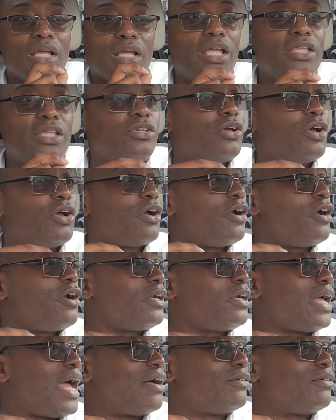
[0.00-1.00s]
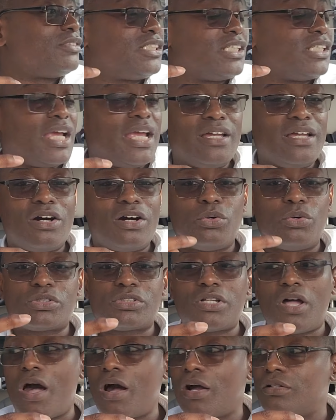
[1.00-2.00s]
And you heard how Django
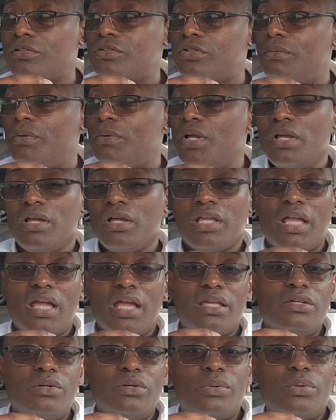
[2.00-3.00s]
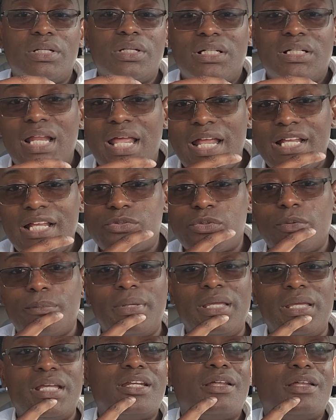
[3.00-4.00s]
was talking to him. "Yeah, you want to dance
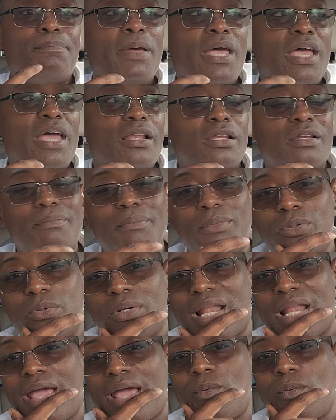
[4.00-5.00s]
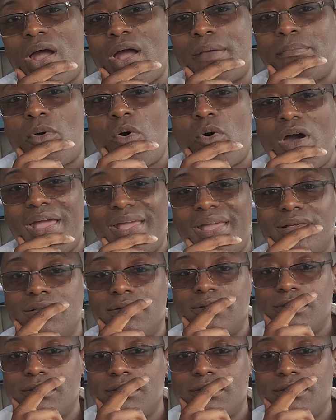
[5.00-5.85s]
with me in the pale of the moonlight, white boy?"